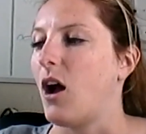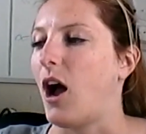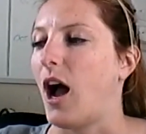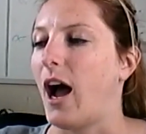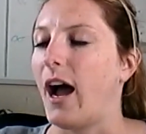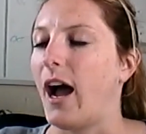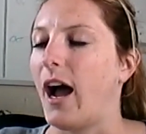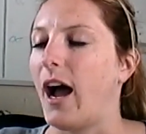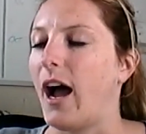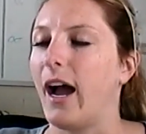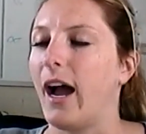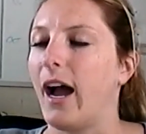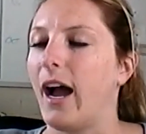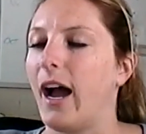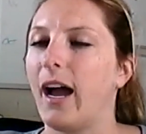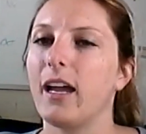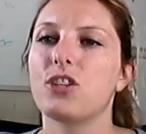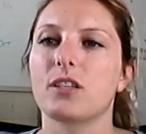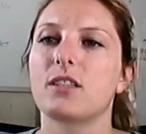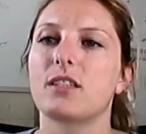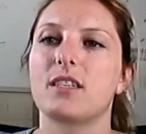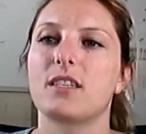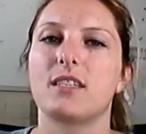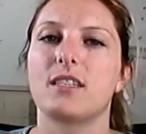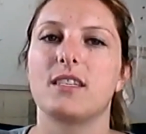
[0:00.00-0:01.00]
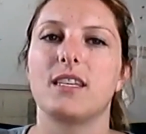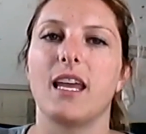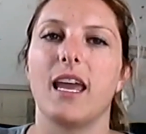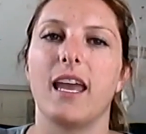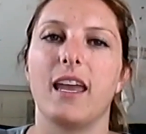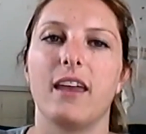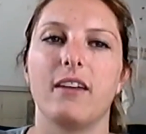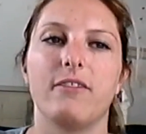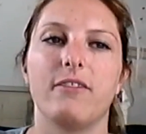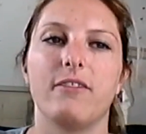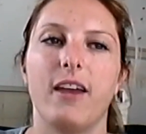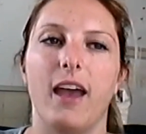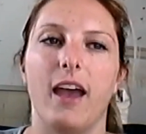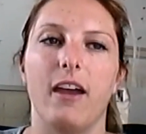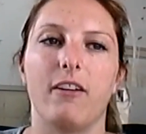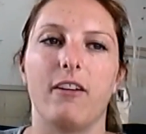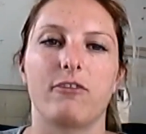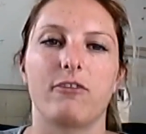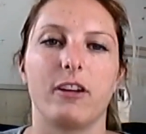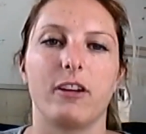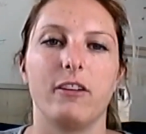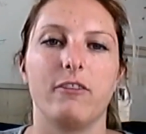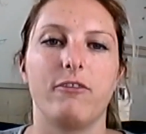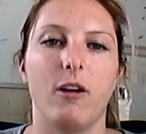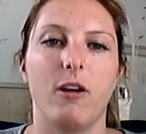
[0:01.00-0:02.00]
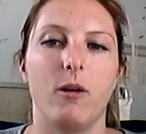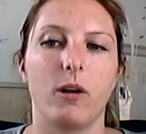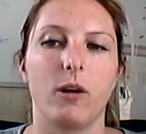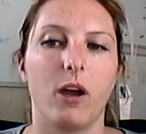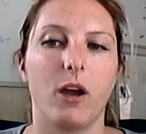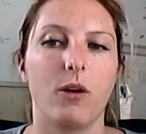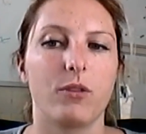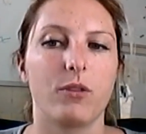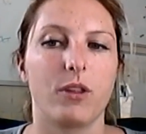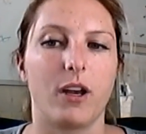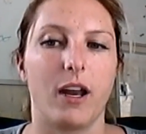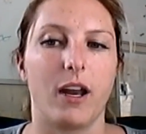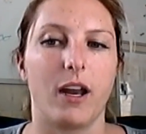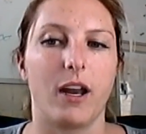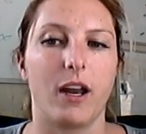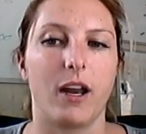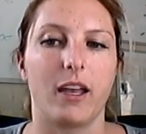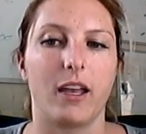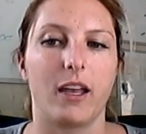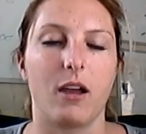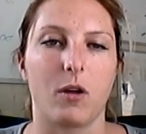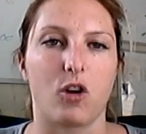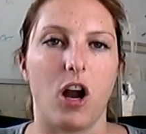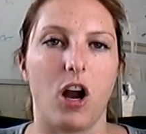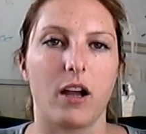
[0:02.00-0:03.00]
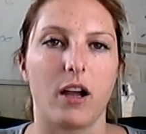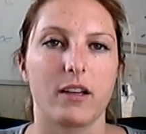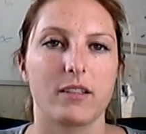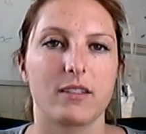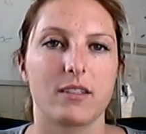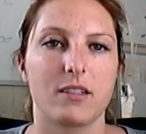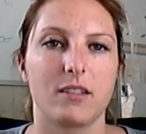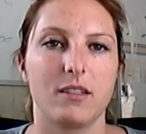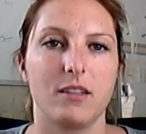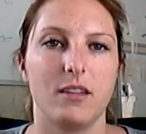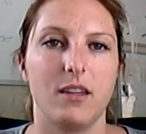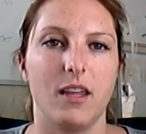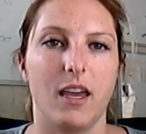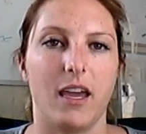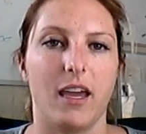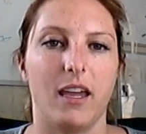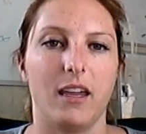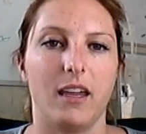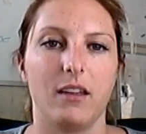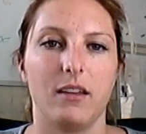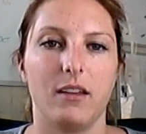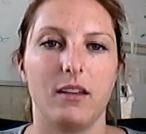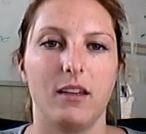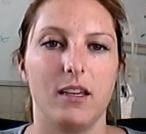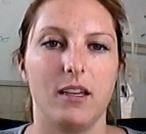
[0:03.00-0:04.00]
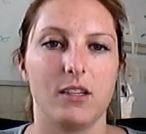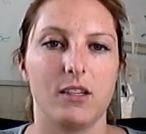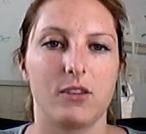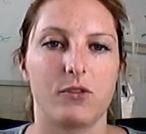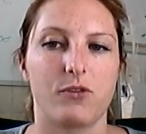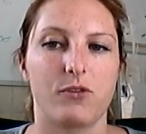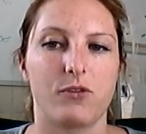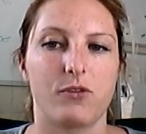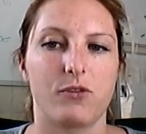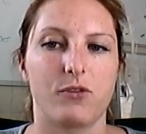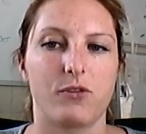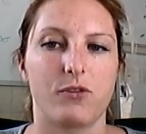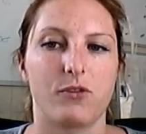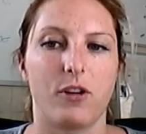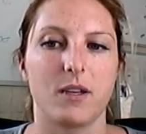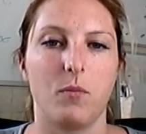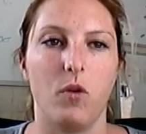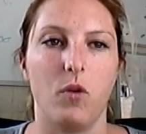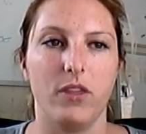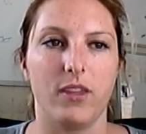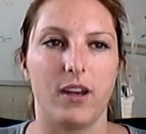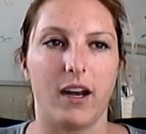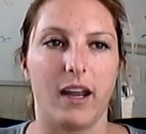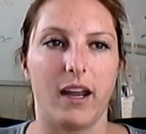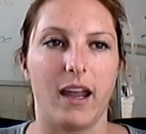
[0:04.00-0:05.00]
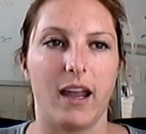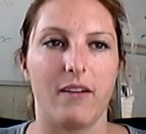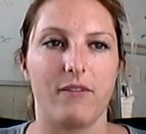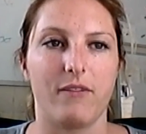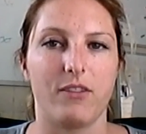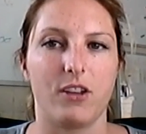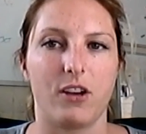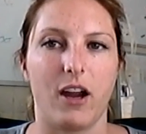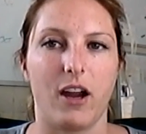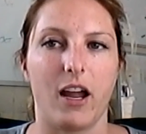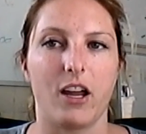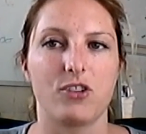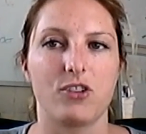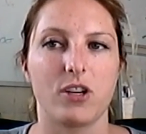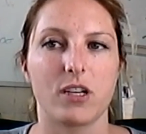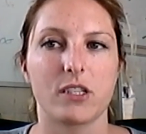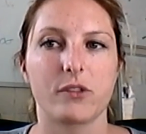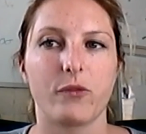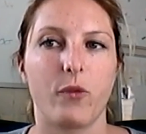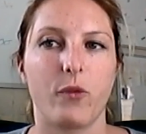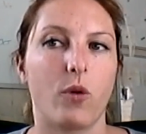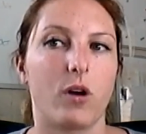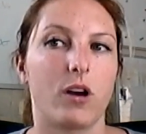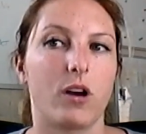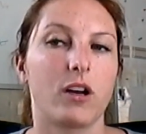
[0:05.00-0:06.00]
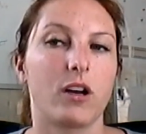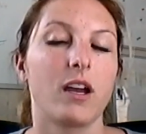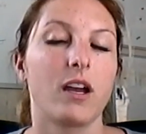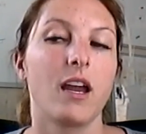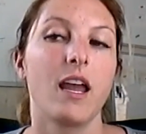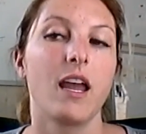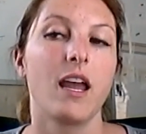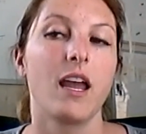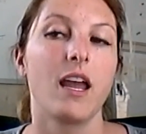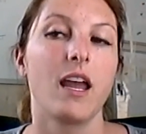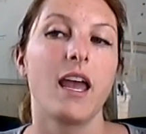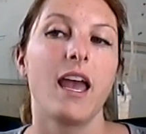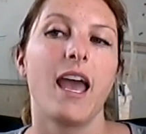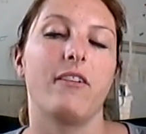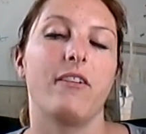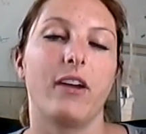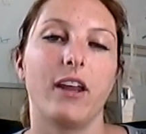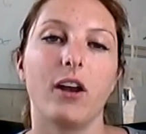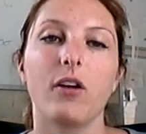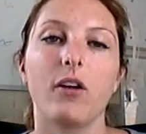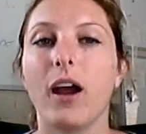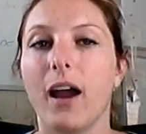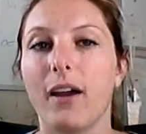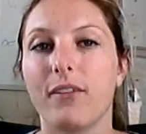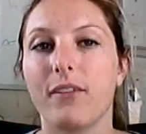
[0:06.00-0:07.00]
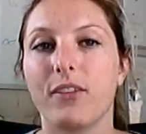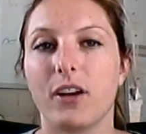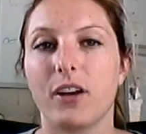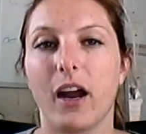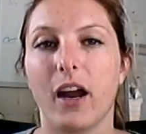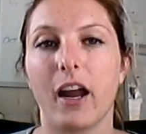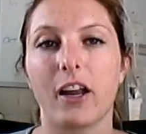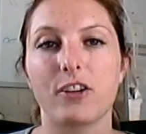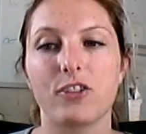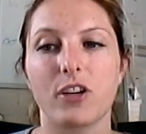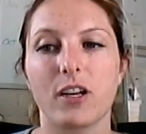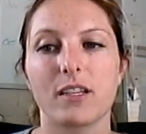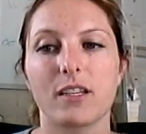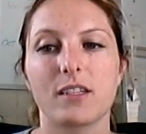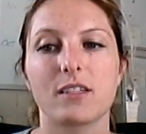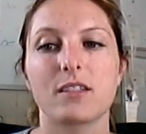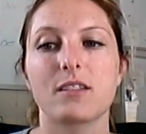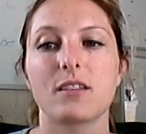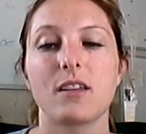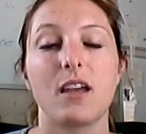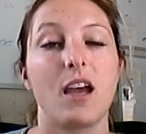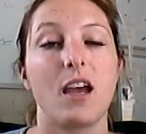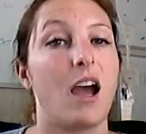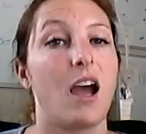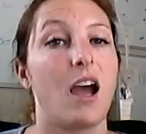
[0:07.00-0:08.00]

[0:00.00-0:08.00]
I just save every photo that I come across that is from someone that I have their address for. And if I don't have their address,